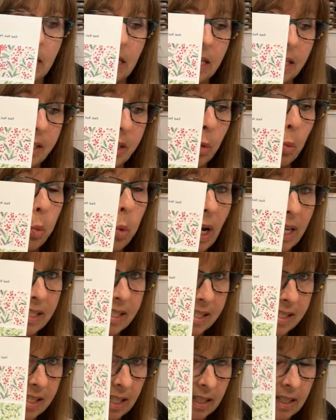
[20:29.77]
It is a
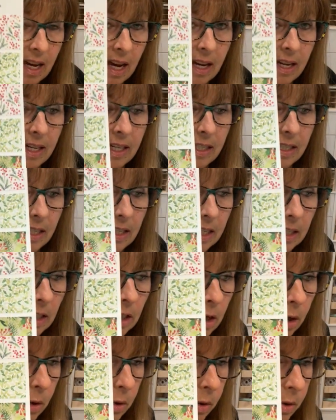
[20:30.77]
Wednesday night.
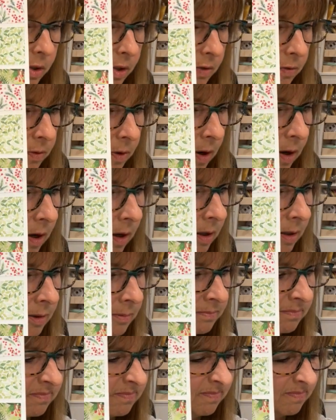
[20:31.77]
It goes
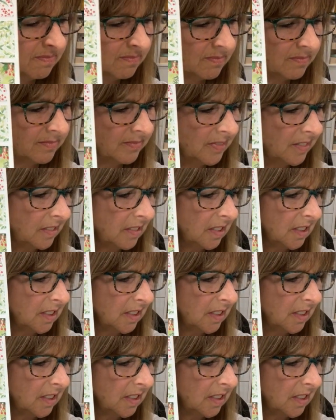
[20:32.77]
from,